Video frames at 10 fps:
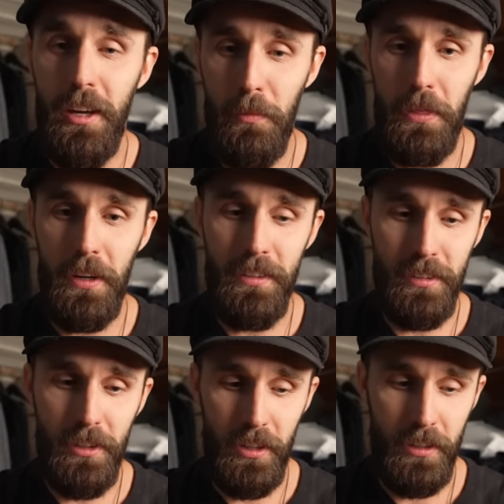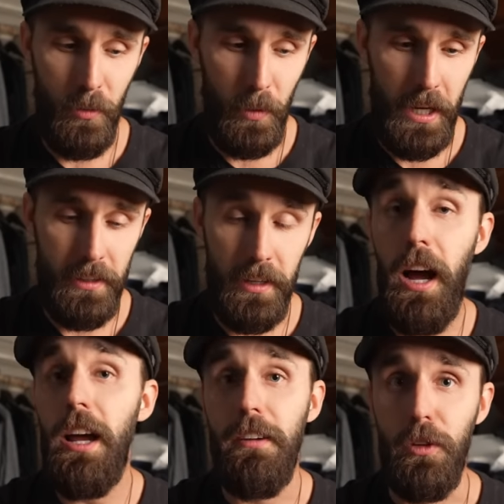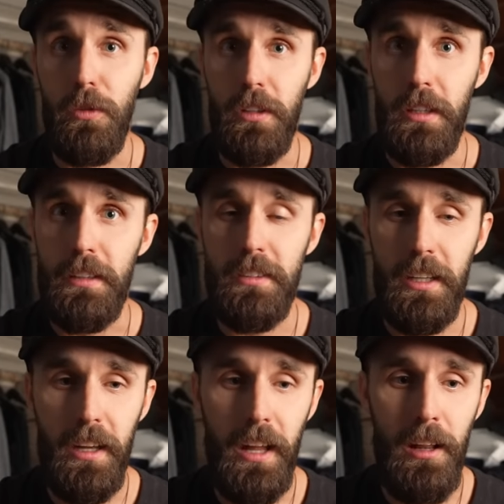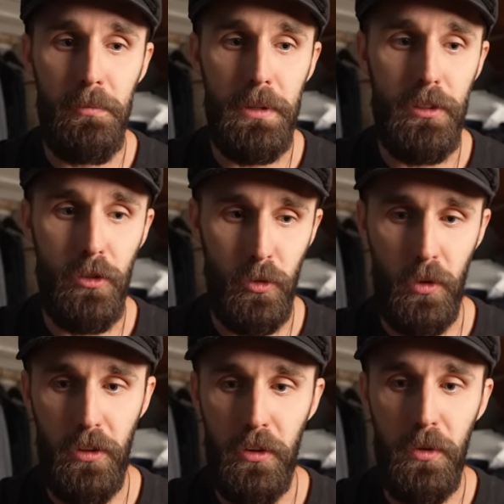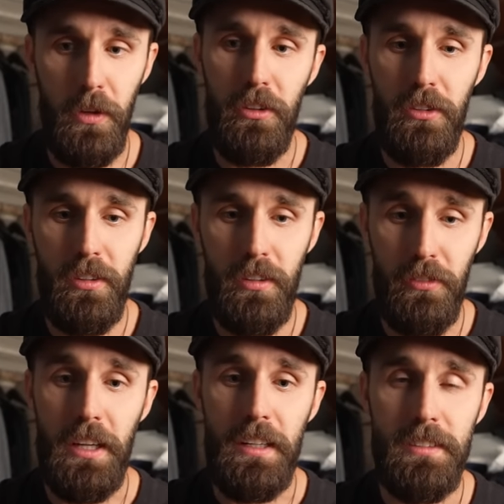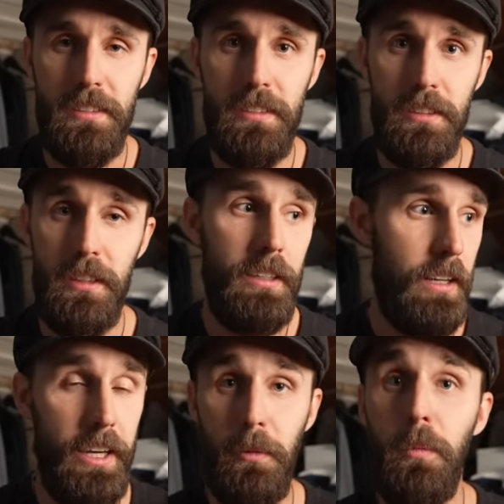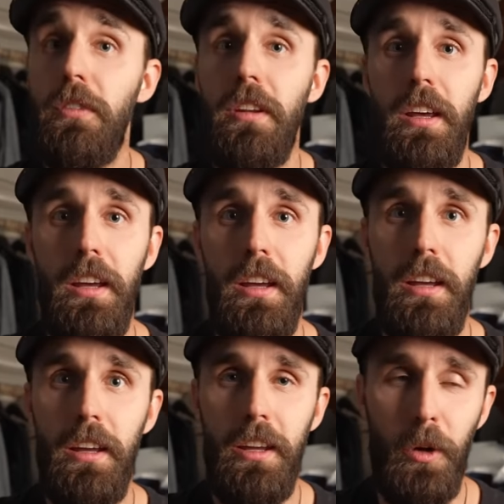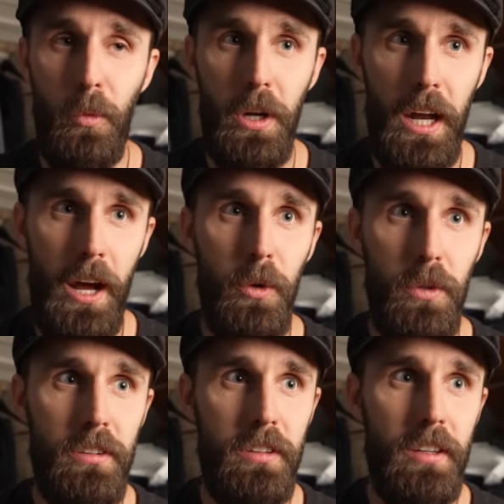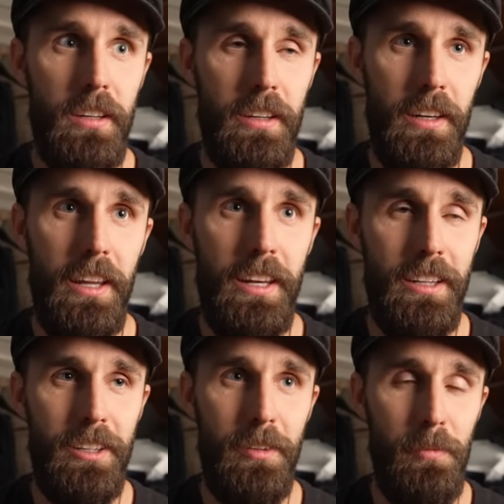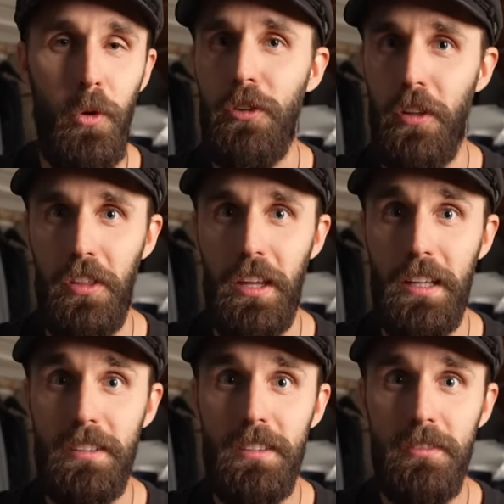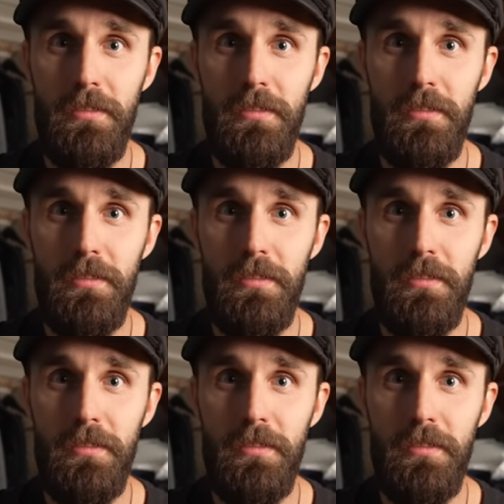But there is a way that I have used, at least, that helped me to sort through these things and items without letting the emotional things